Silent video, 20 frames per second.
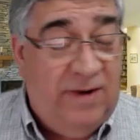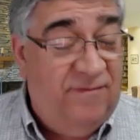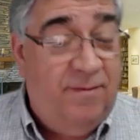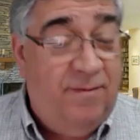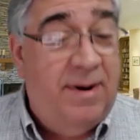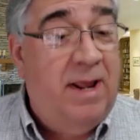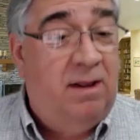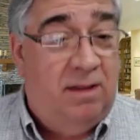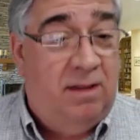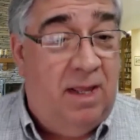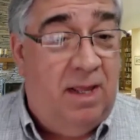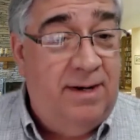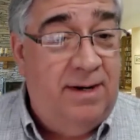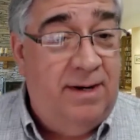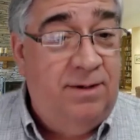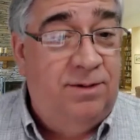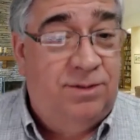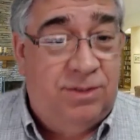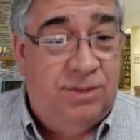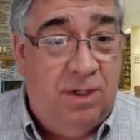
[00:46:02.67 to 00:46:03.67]
from an
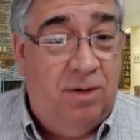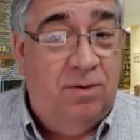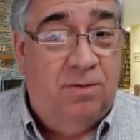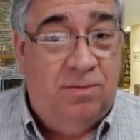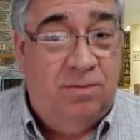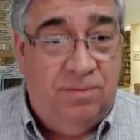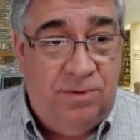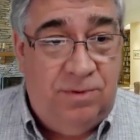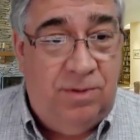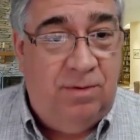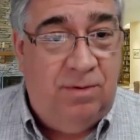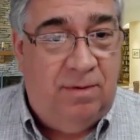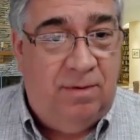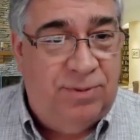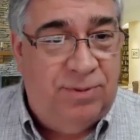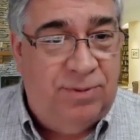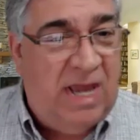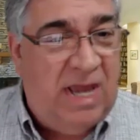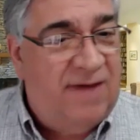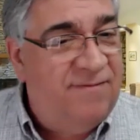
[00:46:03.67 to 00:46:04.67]
outline, so you
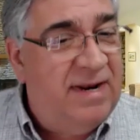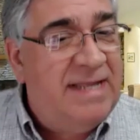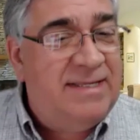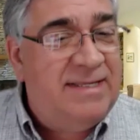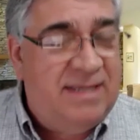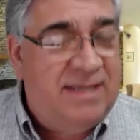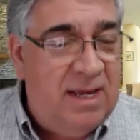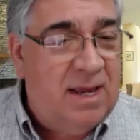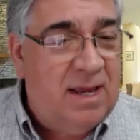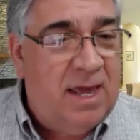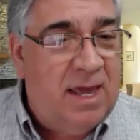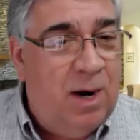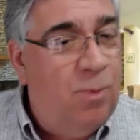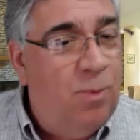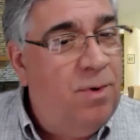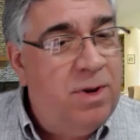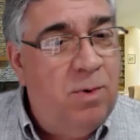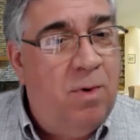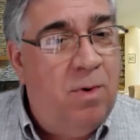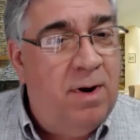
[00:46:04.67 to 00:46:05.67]
have an idea kind of where
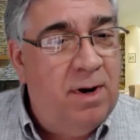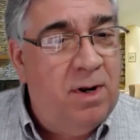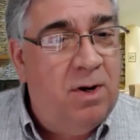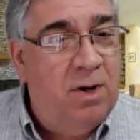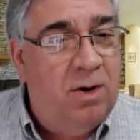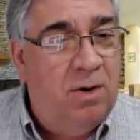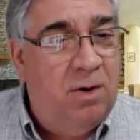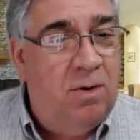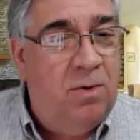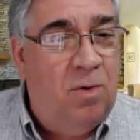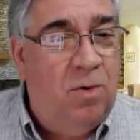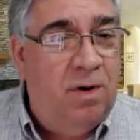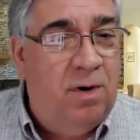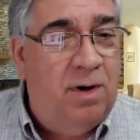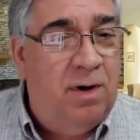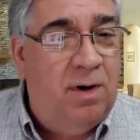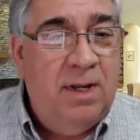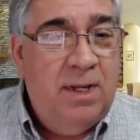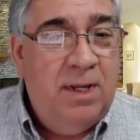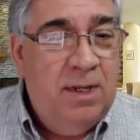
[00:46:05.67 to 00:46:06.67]
you want to go,
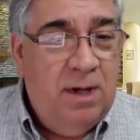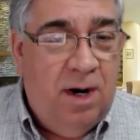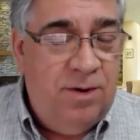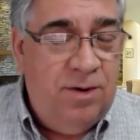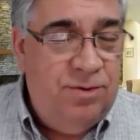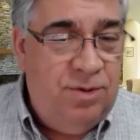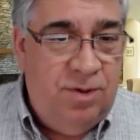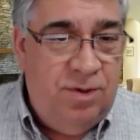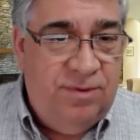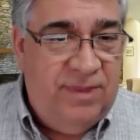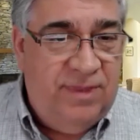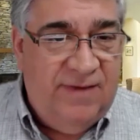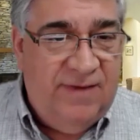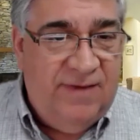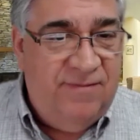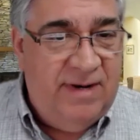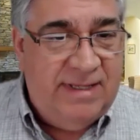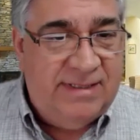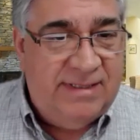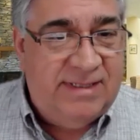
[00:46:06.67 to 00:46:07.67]
or do you think of
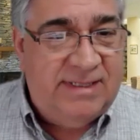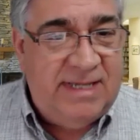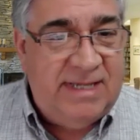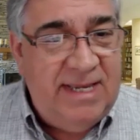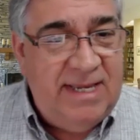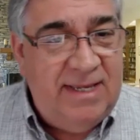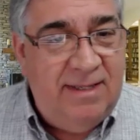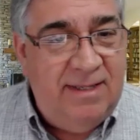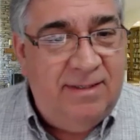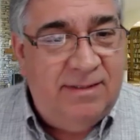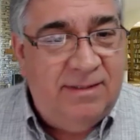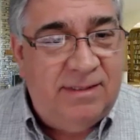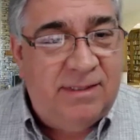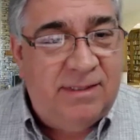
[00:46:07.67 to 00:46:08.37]
it as scenes?